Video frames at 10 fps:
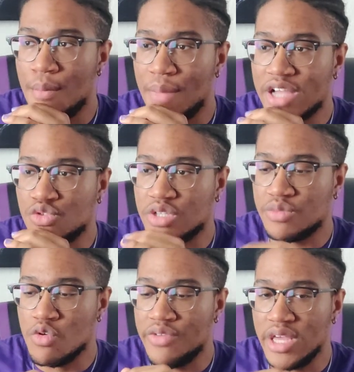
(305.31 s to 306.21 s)
Mind you,
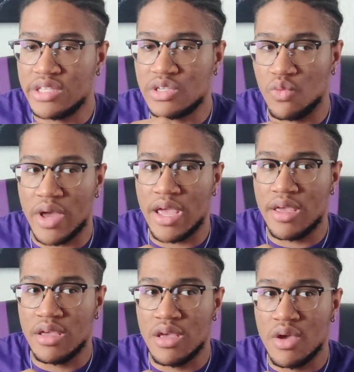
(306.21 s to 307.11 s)
this movie gets
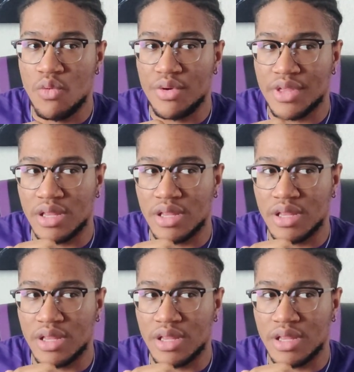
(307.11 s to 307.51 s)
away with a